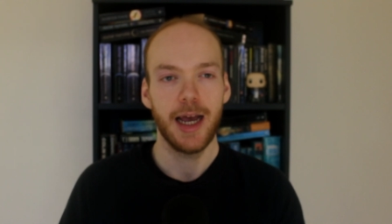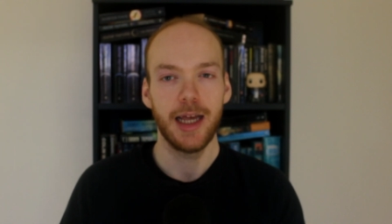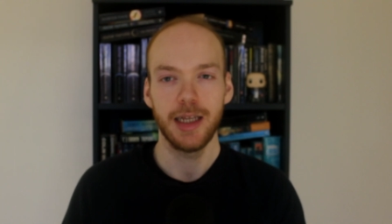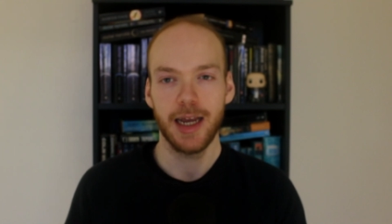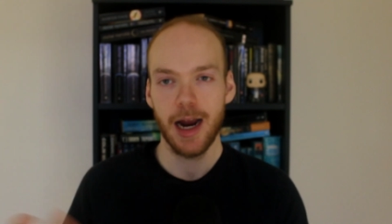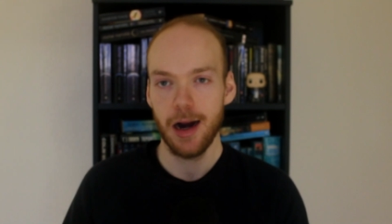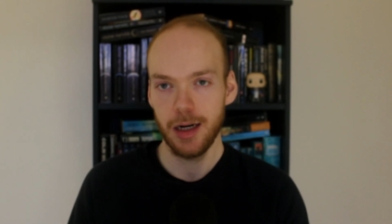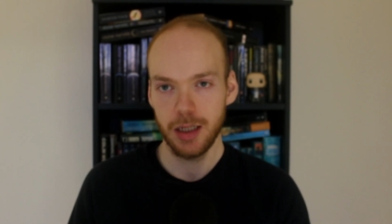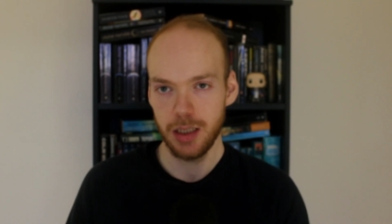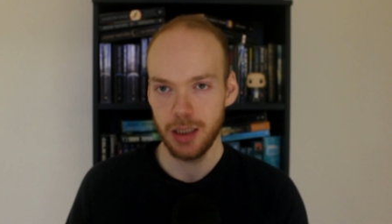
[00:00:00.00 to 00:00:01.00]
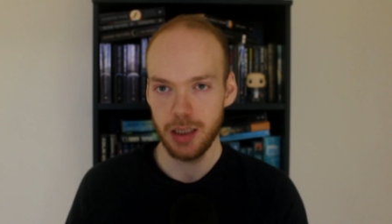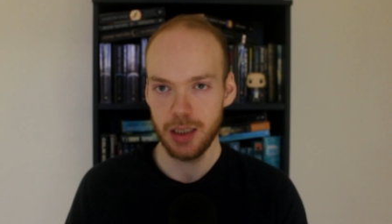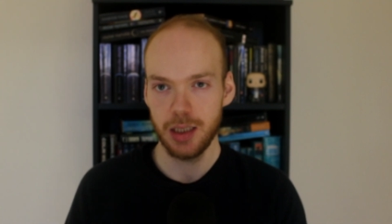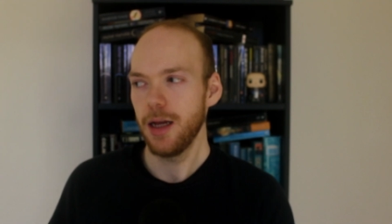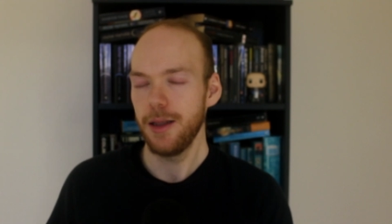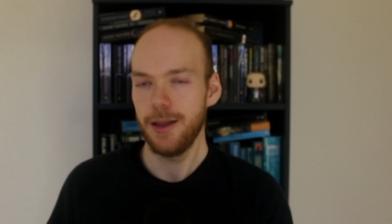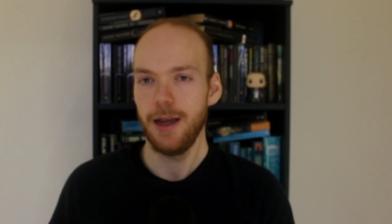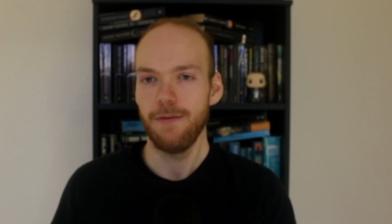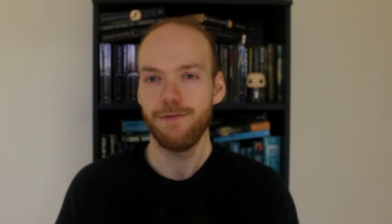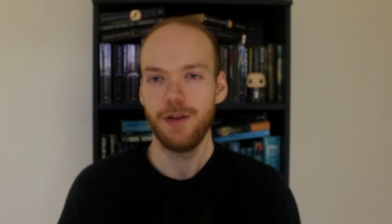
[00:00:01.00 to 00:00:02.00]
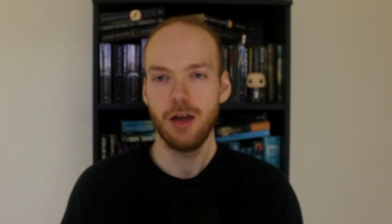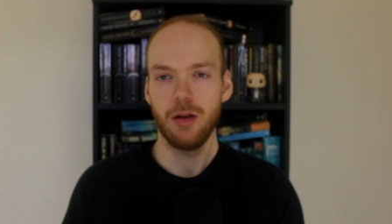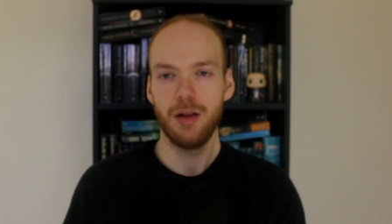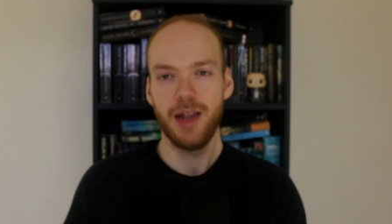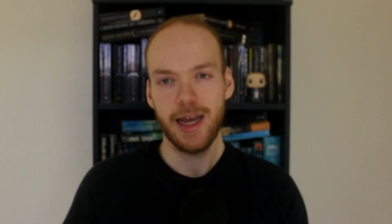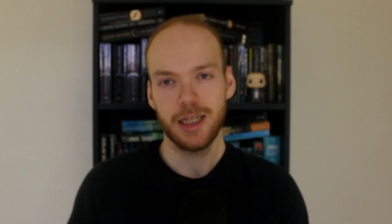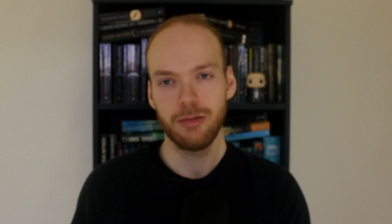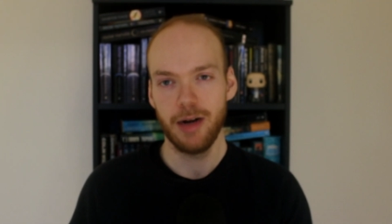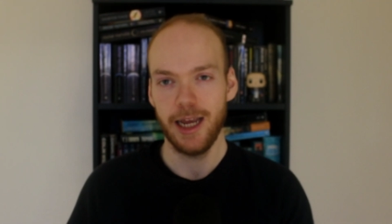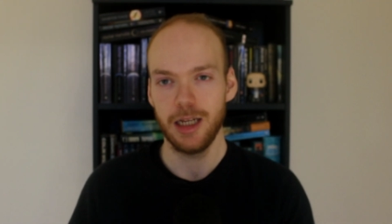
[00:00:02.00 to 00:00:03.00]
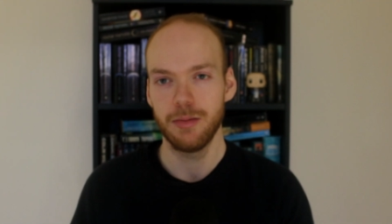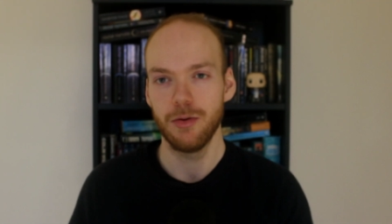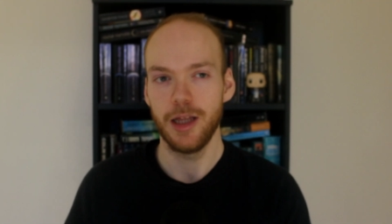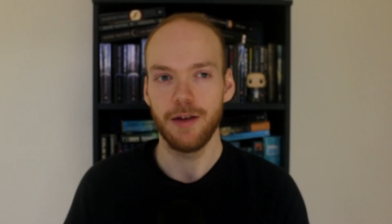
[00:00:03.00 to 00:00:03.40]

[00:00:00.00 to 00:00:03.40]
and the characters, they feel less relatable.